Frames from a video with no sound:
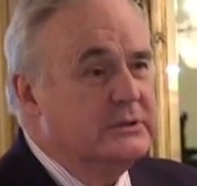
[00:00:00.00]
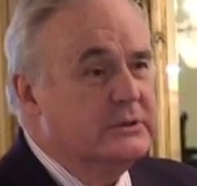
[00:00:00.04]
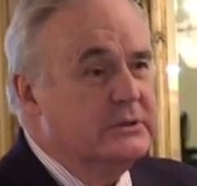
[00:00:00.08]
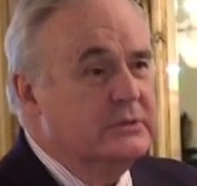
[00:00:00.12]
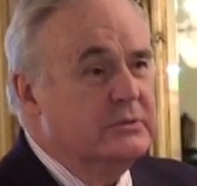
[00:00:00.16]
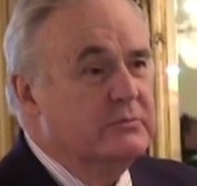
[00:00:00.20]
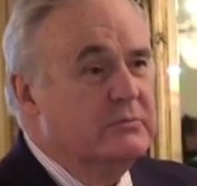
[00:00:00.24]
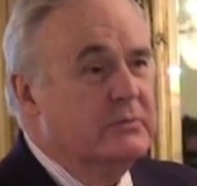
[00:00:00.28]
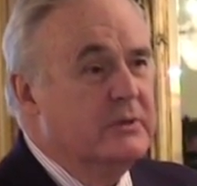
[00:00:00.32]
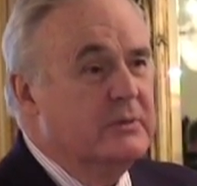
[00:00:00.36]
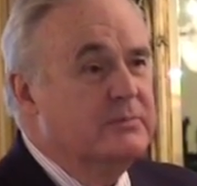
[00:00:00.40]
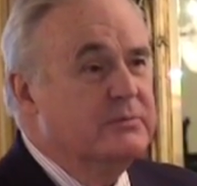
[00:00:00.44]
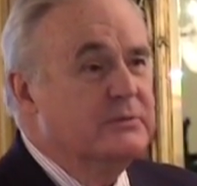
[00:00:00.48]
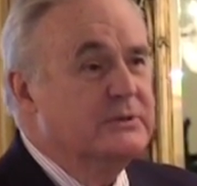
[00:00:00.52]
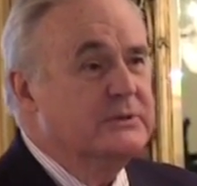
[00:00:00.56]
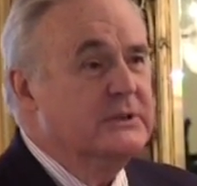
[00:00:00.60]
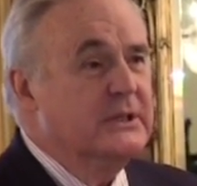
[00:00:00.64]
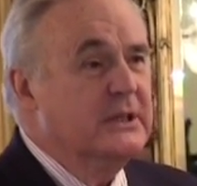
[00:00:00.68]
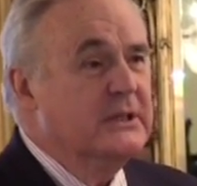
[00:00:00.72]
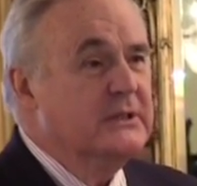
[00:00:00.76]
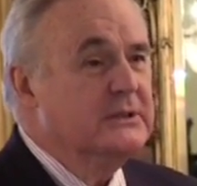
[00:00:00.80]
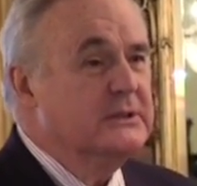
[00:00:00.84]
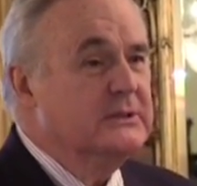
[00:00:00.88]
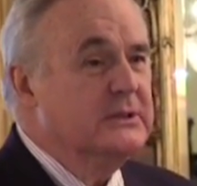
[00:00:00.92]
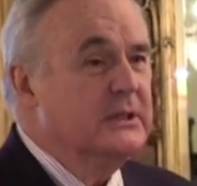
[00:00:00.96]
who
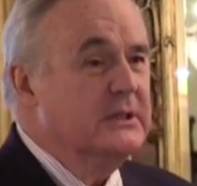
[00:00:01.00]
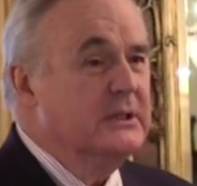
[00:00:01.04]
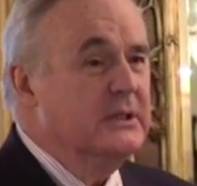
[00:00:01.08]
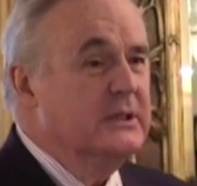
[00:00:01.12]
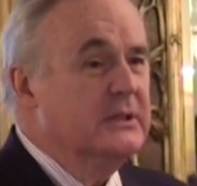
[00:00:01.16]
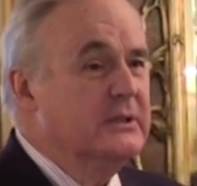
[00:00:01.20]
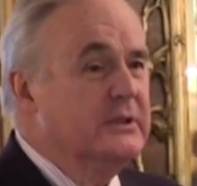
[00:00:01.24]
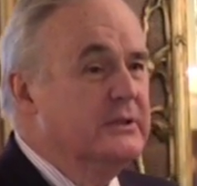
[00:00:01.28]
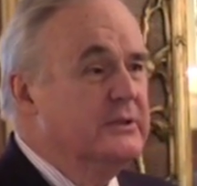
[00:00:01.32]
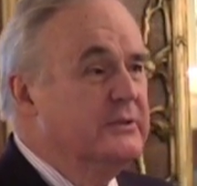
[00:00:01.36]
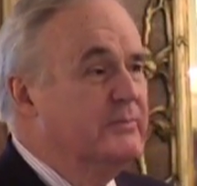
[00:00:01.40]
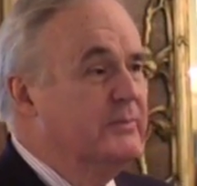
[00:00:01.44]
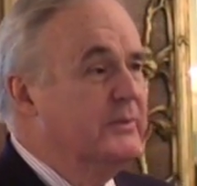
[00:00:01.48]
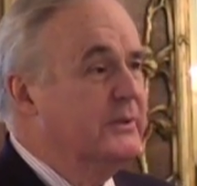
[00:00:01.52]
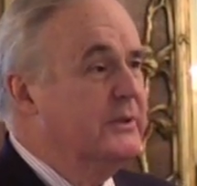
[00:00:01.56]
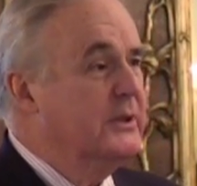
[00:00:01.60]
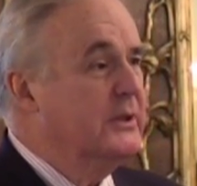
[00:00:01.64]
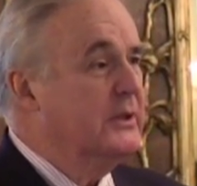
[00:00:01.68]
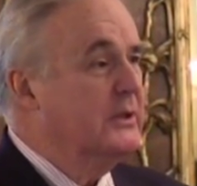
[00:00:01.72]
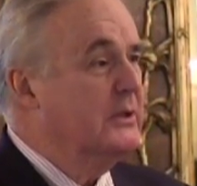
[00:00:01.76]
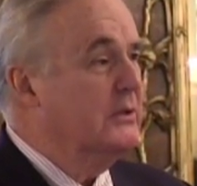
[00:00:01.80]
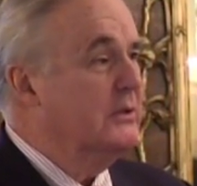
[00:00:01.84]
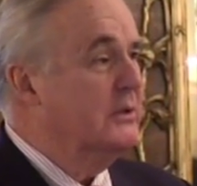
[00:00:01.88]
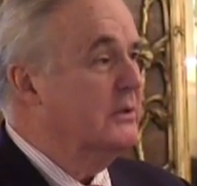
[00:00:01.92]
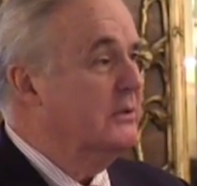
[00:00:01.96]
represents, I think, this
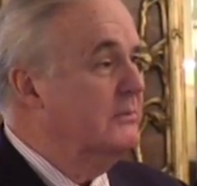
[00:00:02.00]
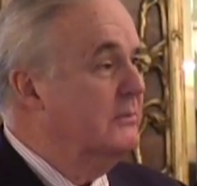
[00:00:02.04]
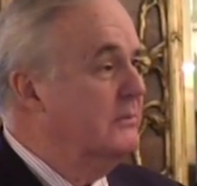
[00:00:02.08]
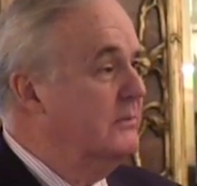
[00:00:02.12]
particular